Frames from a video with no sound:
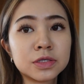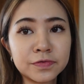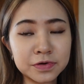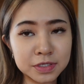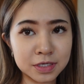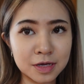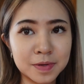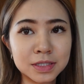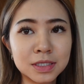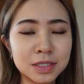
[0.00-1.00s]
the first time
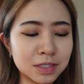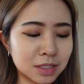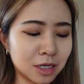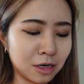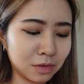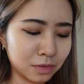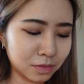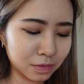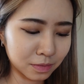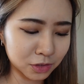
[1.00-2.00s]
I did this at how
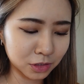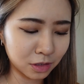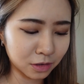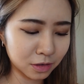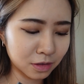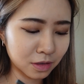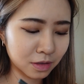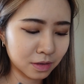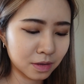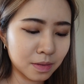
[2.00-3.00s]
much longer
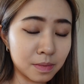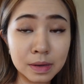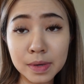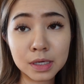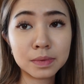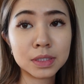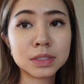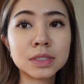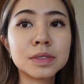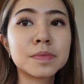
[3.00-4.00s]
my makeup
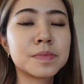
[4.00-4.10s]
lasted.